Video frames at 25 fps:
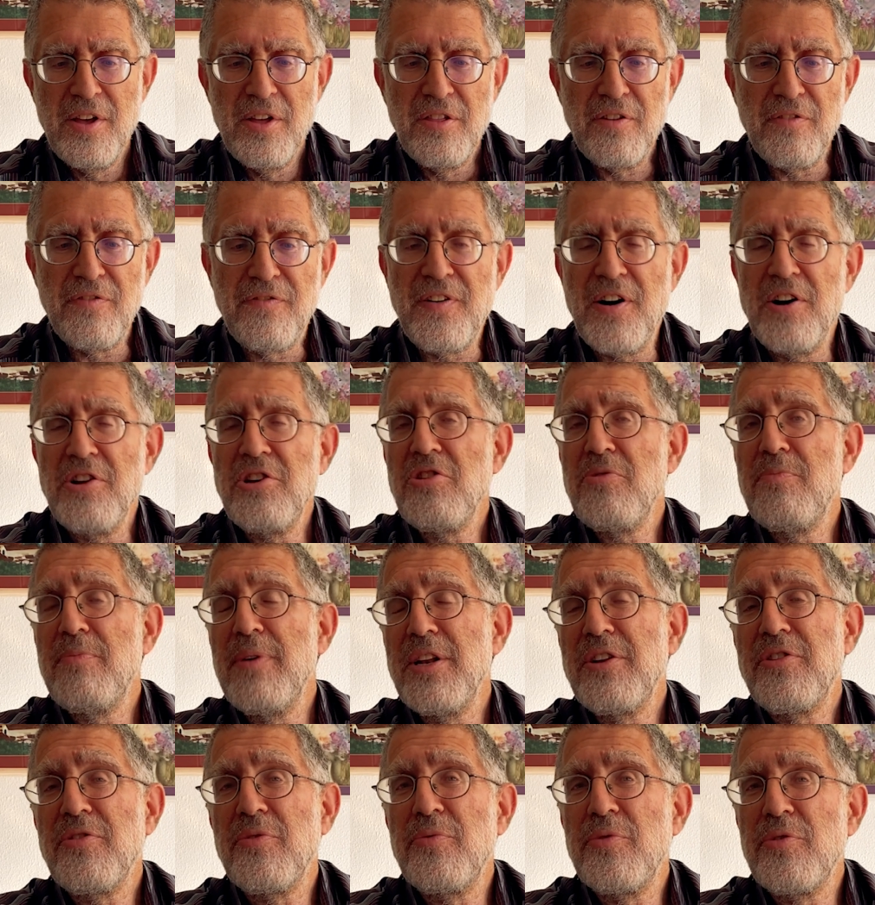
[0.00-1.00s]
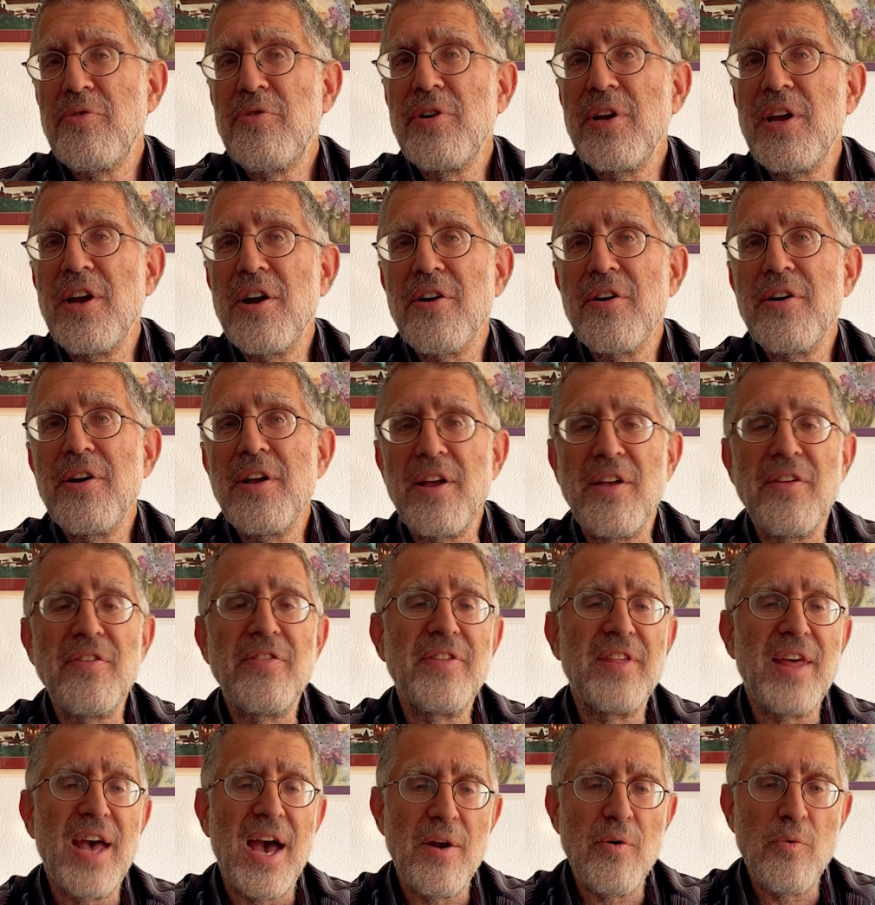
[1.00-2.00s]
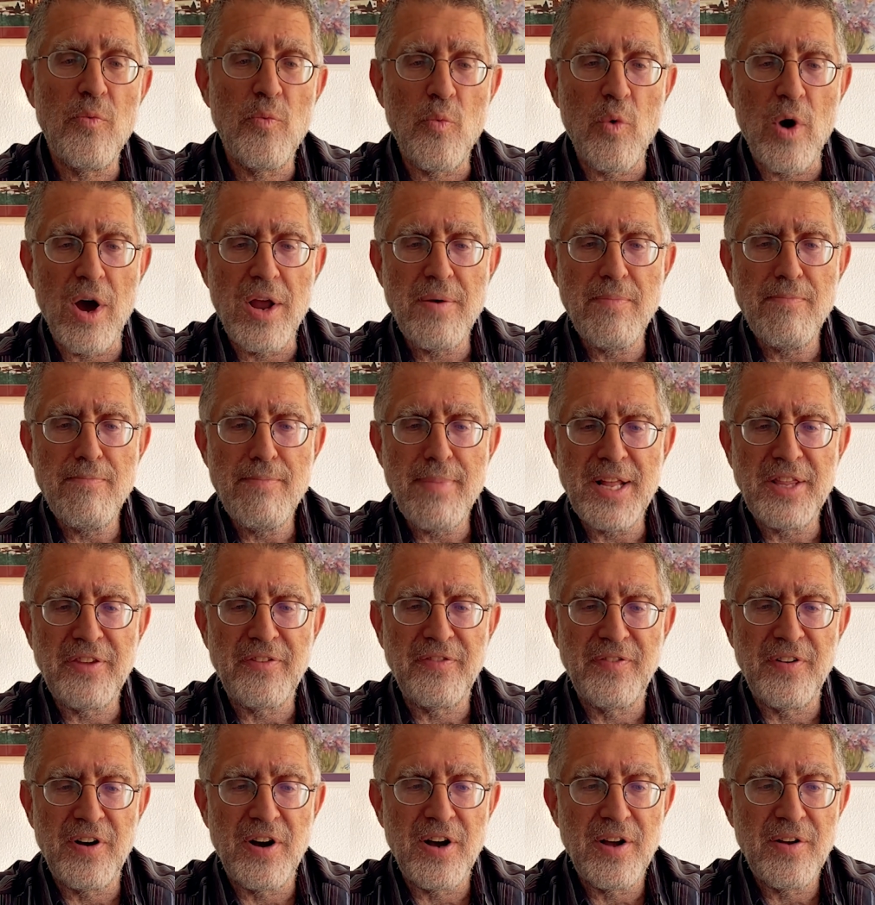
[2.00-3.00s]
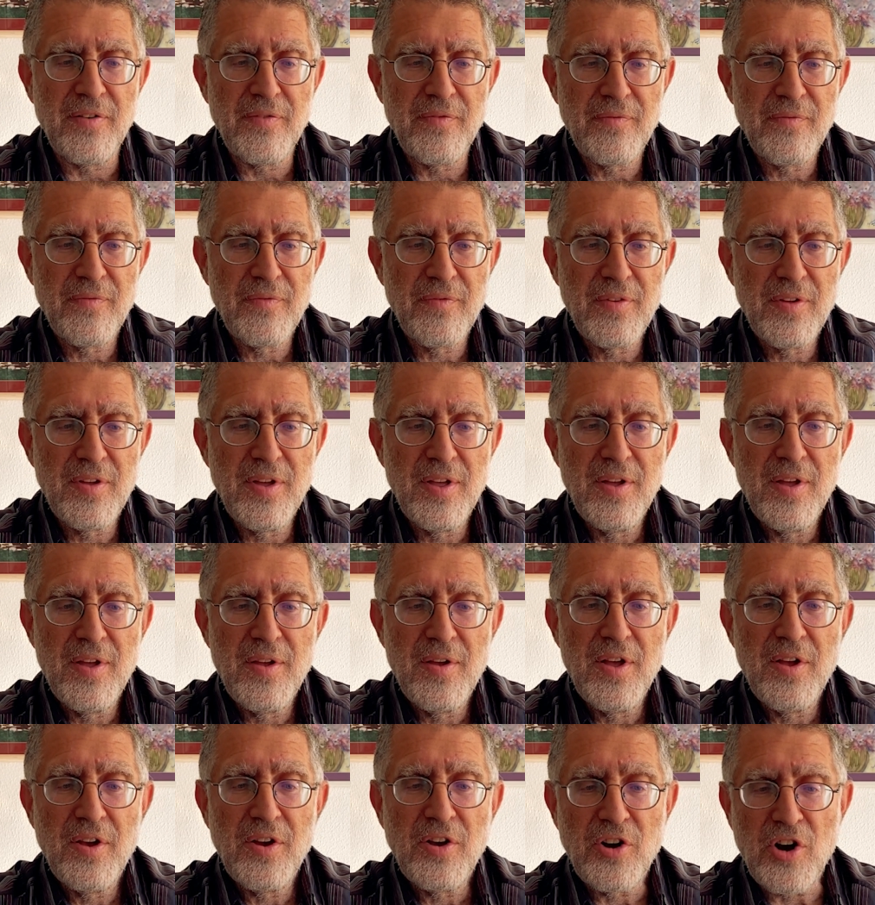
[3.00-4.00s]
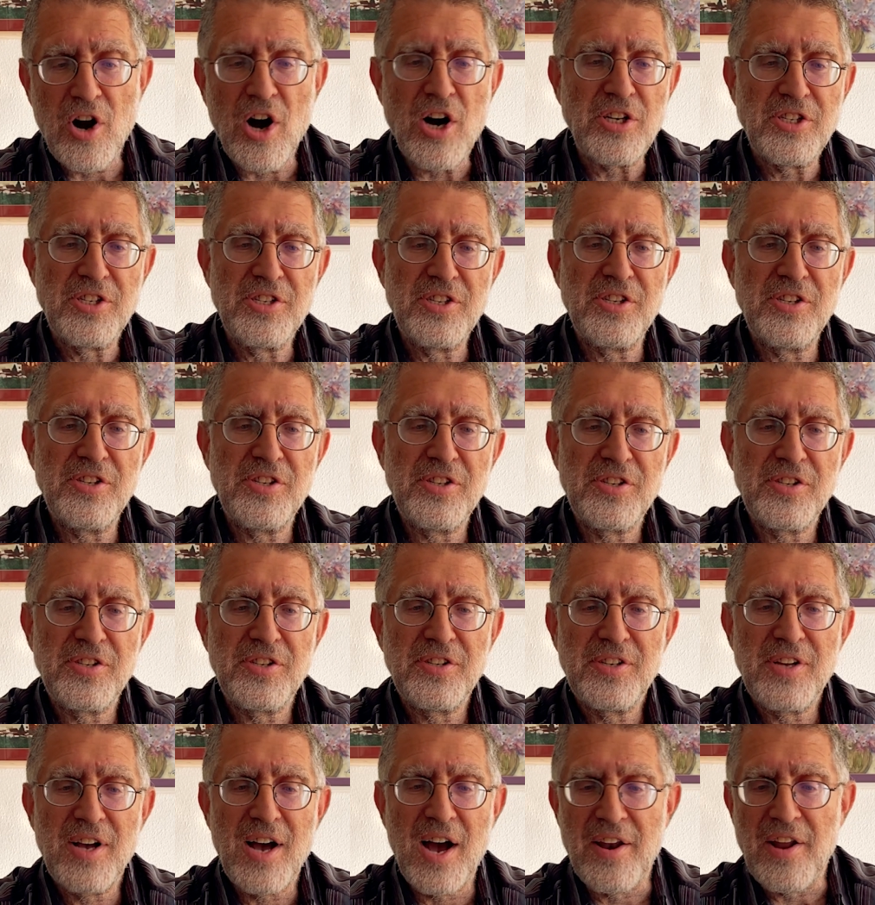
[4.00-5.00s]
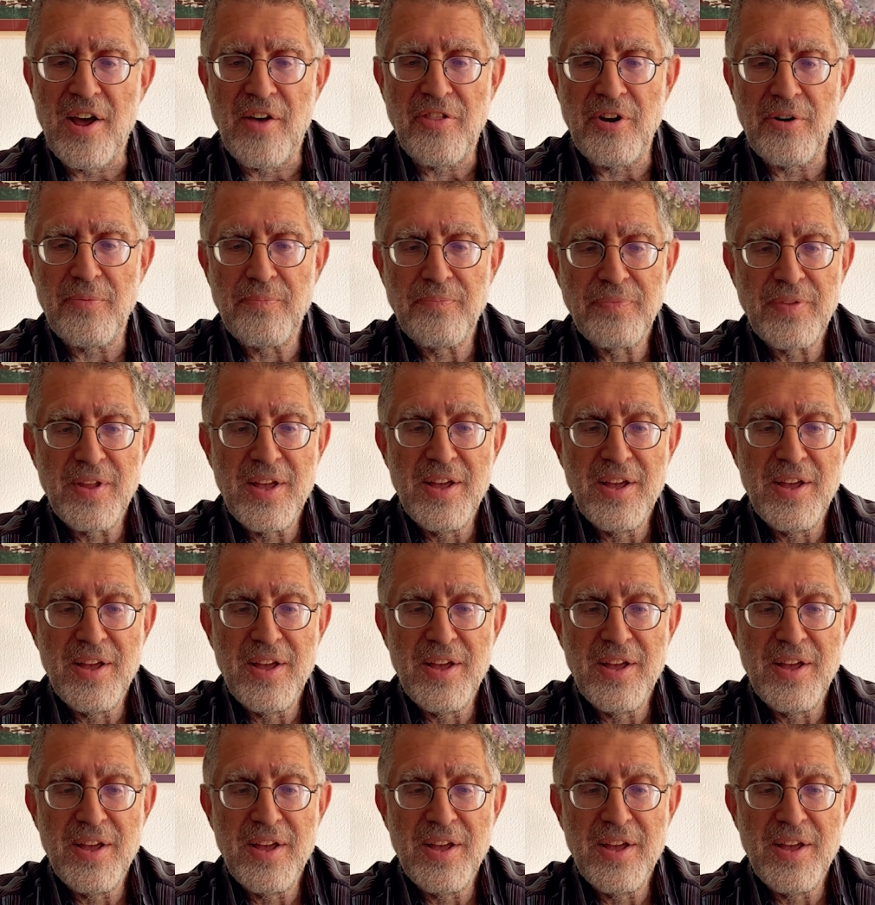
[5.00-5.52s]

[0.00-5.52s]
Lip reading: The fundamental rule here is that one mitzvah causes another.